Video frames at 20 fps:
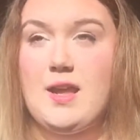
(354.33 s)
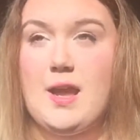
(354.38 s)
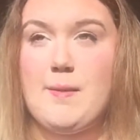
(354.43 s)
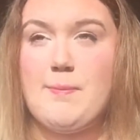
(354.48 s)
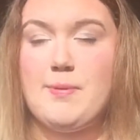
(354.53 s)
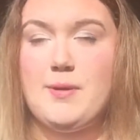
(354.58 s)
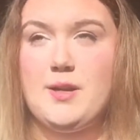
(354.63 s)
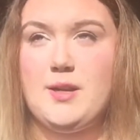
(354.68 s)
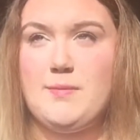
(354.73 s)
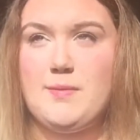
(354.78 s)
I
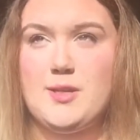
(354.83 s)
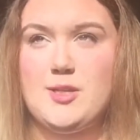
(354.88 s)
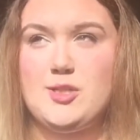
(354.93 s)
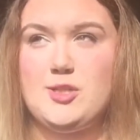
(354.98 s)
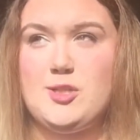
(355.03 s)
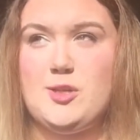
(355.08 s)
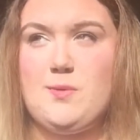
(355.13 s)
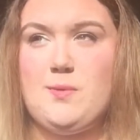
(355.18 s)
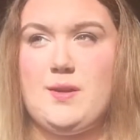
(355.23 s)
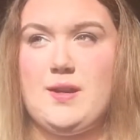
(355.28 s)
pretty much
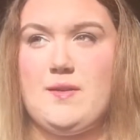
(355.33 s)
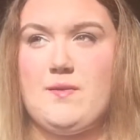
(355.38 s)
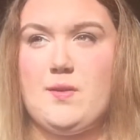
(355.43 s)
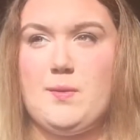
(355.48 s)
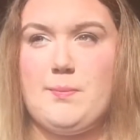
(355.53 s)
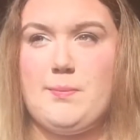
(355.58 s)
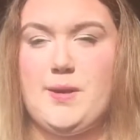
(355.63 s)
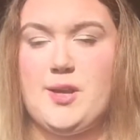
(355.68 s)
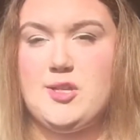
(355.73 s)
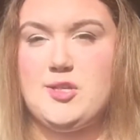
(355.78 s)
do whatever
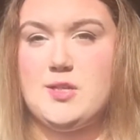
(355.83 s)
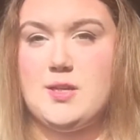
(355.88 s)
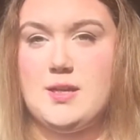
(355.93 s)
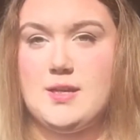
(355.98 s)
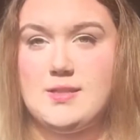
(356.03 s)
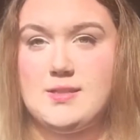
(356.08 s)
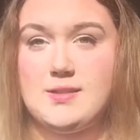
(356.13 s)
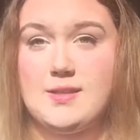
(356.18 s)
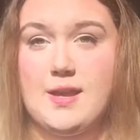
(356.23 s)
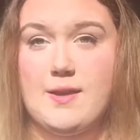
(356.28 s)
budget
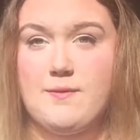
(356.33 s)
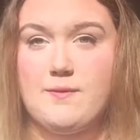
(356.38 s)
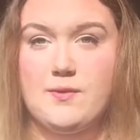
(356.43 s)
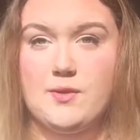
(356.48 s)
is left